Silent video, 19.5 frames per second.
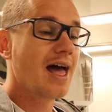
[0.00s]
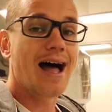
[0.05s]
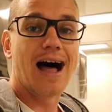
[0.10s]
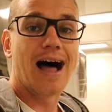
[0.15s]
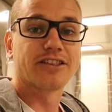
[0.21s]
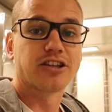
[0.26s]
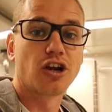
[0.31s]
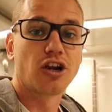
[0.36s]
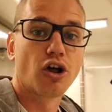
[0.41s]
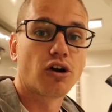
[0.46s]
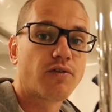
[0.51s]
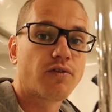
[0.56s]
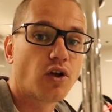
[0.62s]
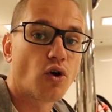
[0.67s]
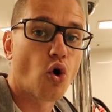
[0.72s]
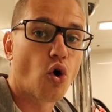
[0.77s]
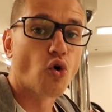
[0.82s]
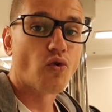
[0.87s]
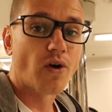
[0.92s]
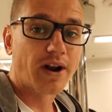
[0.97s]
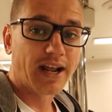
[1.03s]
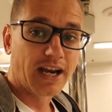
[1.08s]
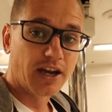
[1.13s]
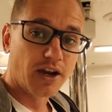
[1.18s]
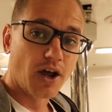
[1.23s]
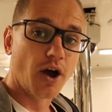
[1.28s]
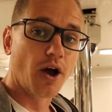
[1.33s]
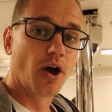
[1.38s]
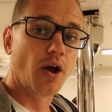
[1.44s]
As a lot of you already
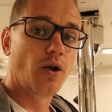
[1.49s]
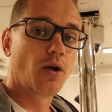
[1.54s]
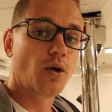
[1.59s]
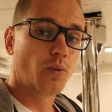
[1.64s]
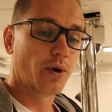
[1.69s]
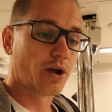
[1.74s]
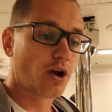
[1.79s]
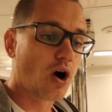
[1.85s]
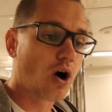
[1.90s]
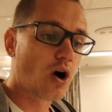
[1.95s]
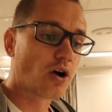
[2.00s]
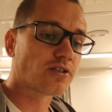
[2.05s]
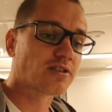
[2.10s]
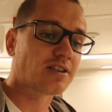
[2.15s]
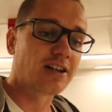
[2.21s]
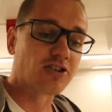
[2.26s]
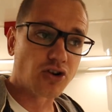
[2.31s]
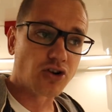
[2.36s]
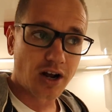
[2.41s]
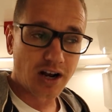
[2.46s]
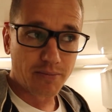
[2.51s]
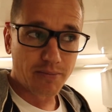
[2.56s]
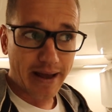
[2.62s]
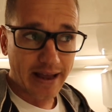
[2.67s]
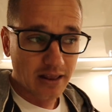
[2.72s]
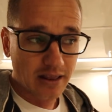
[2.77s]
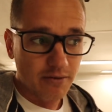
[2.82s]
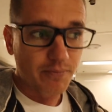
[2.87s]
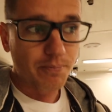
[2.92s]
know, we're constantly trying to
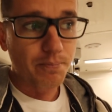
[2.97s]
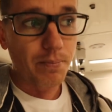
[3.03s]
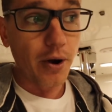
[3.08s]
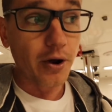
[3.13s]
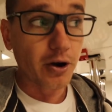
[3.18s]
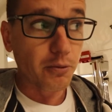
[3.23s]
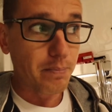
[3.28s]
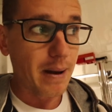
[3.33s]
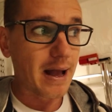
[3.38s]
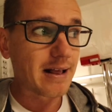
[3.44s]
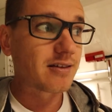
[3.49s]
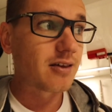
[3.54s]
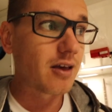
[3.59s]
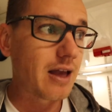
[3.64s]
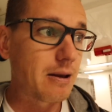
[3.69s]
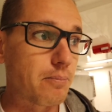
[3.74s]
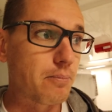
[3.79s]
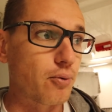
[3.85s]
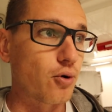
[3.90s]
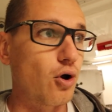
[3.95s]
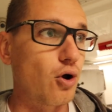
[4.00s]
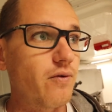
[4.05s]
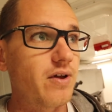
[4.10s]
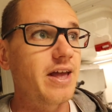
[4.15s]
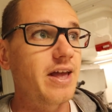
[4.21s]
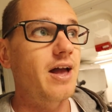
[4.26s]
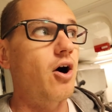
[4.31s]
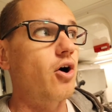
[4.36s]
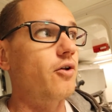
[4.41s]
make the boat better,
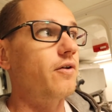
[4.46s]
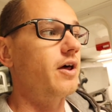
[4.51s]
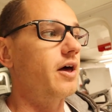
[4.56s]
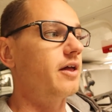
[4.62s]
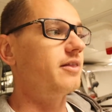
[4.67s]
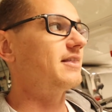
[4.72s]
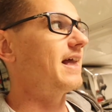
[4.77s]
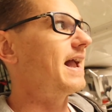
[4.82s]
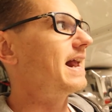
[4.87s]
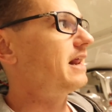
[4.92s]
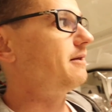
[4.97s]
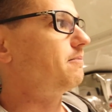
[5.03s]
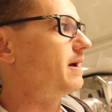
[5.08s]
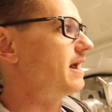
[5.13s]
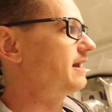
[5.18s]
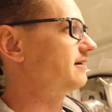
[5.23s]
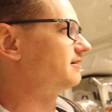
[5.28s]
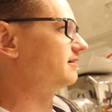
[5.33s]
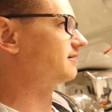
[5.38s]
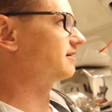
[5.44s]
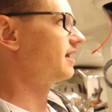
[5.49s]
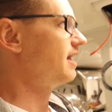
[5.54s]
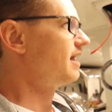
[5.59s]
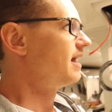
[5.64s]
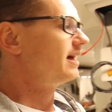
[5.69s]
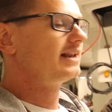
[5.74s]
improving it on a daily basis.